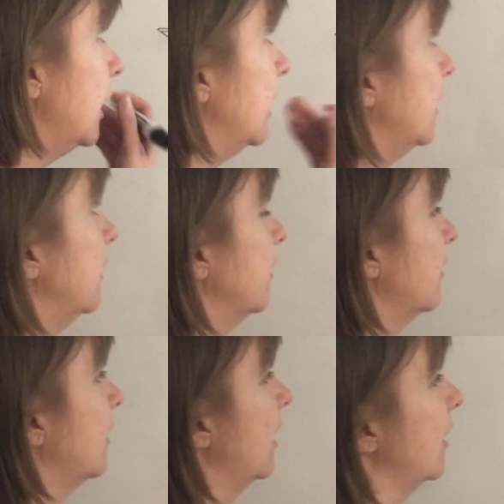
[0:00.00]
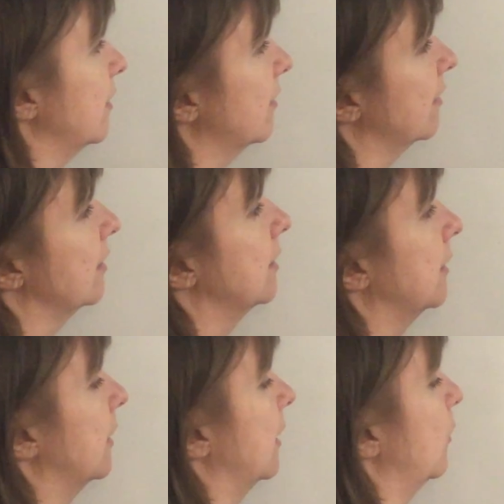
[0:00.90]
In this case,
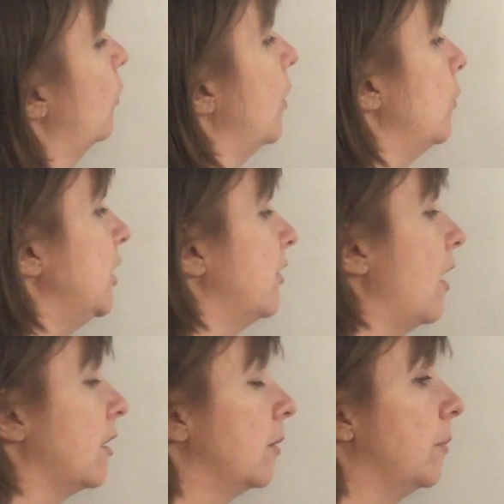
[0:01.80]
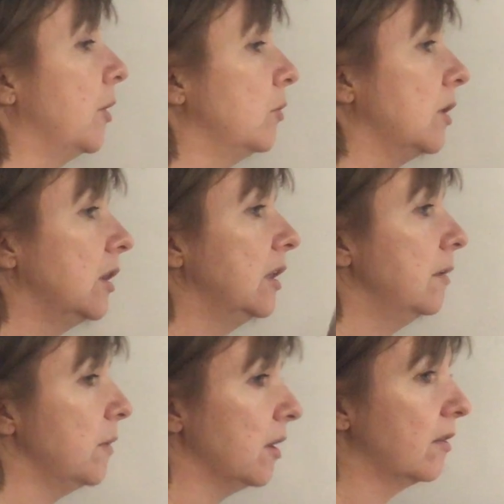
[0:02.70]
when we talk about
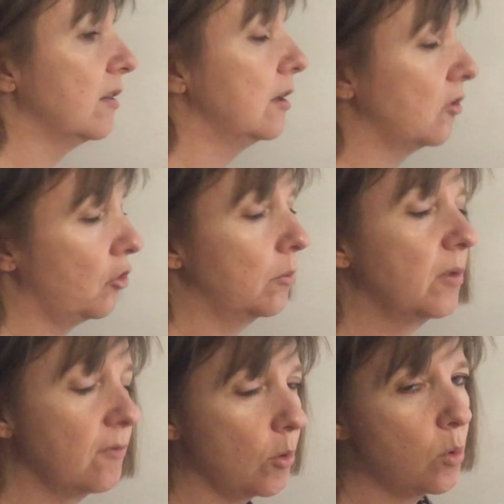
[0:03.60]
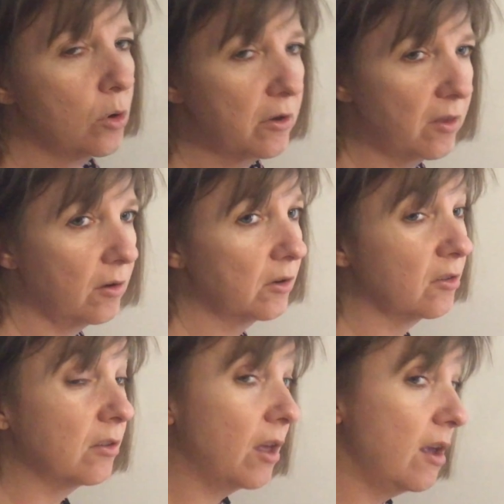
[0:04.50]
limits in terms of a horizontal